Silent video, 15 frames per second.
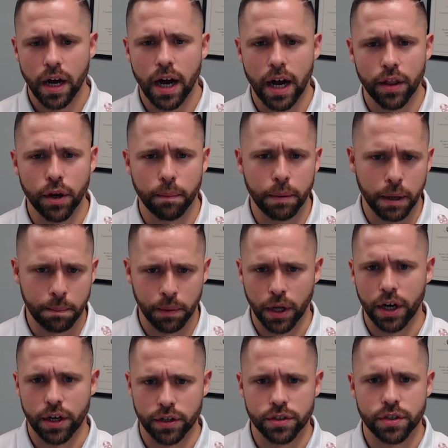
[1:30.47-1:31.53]
They're big
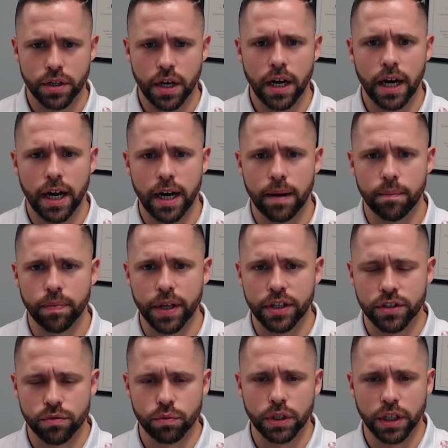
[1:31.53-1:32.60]
players.
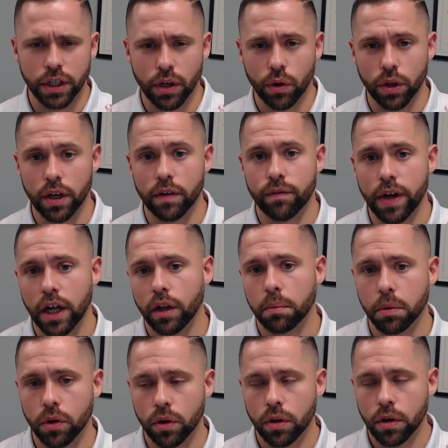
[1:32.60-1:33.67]
That's really only
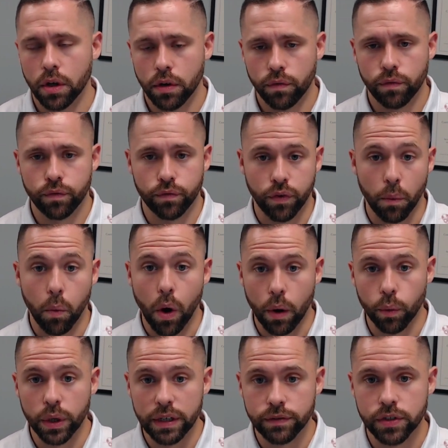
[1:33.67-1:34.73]
available, from what
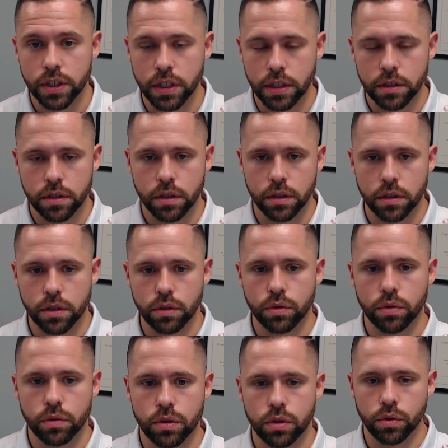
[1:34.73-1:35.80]
we've seen, to
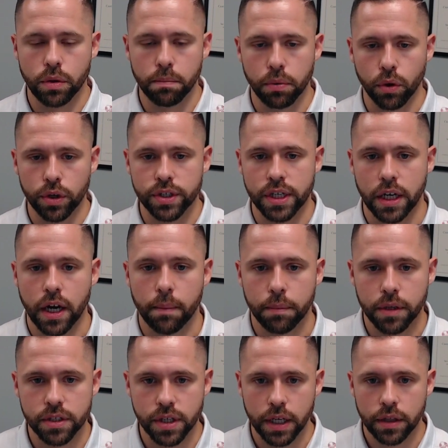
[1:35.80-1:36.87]
employees at
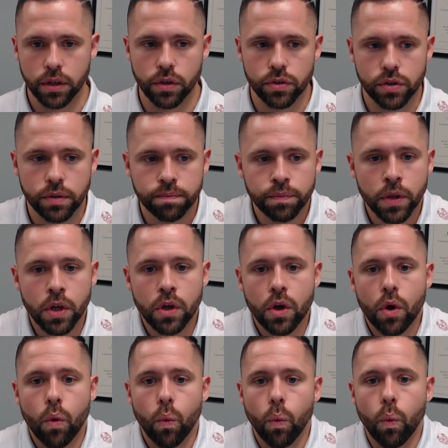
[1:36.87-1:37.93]
companies like those.
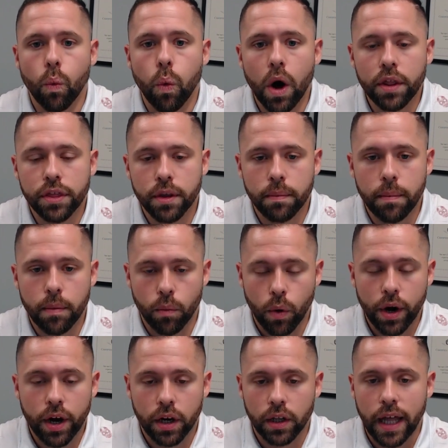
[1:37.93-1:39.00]
What
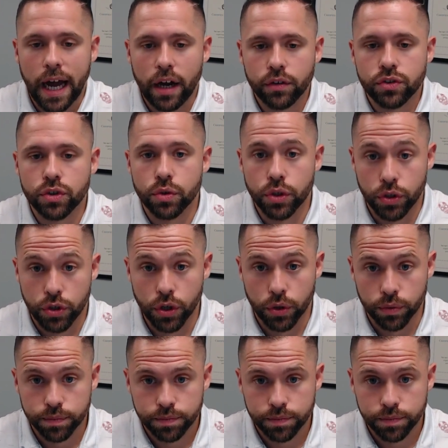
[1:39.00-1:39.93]
it allows you to do,